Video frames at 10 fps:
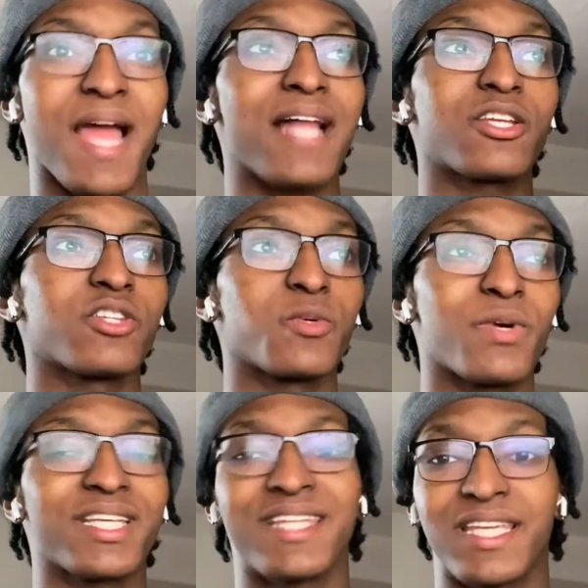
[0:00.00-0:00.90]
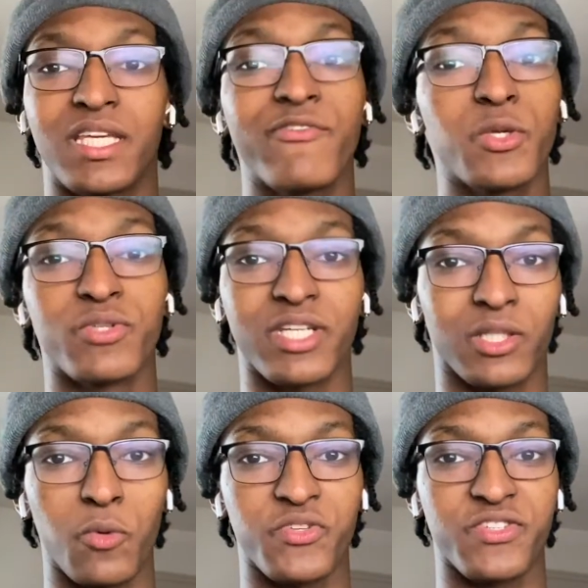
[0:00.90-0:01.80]
I thought the one that they give you was the
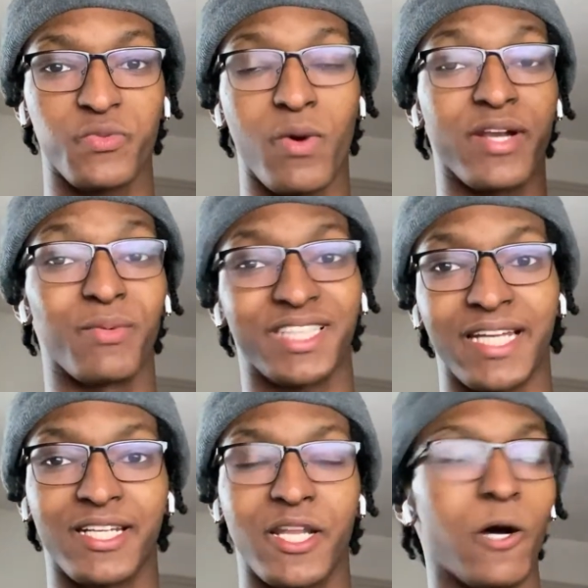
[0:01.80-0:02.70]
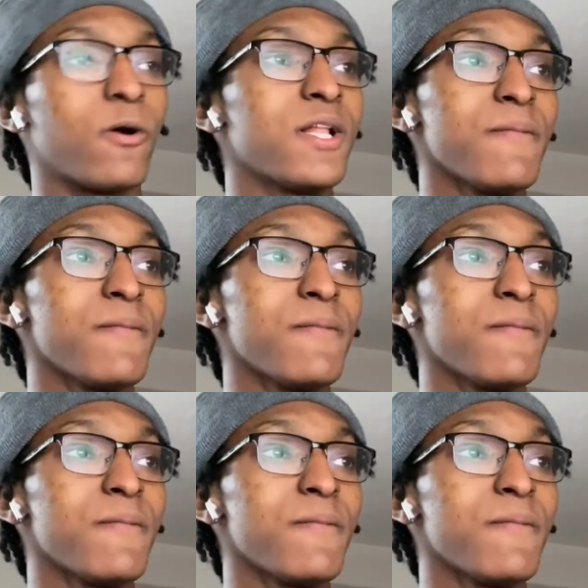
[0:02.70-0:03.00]
closest one, which I didn't know.